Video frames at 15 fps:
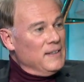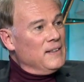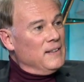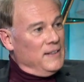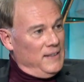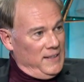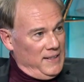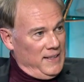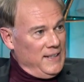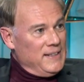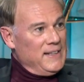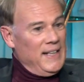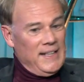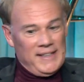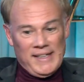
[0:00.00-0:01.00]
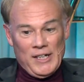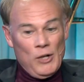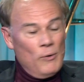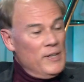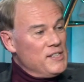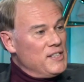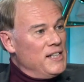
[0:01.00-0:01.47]
absolutely. And, and it
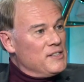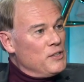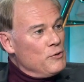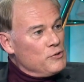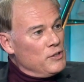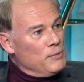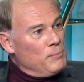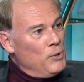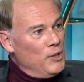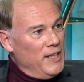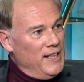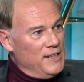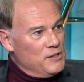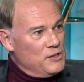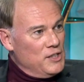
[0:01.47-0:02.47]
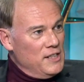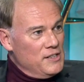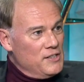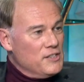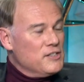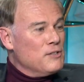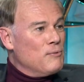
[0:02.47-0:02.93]
always is. Those are the bookends:
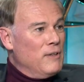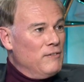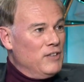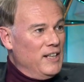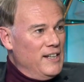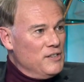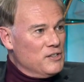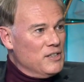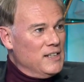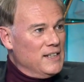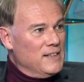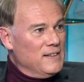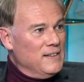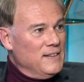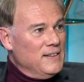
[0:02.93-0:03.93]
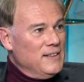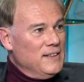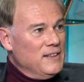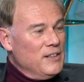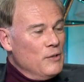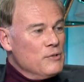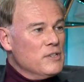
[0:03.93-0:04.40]
Genesis and Revelation, and yeah.
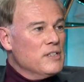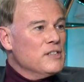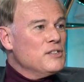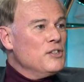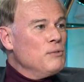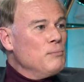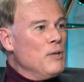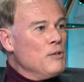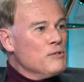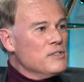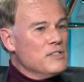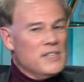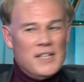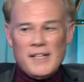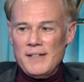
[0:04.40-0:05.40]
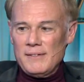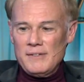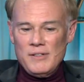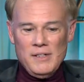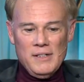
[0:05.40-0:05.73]
those are the two most, uh,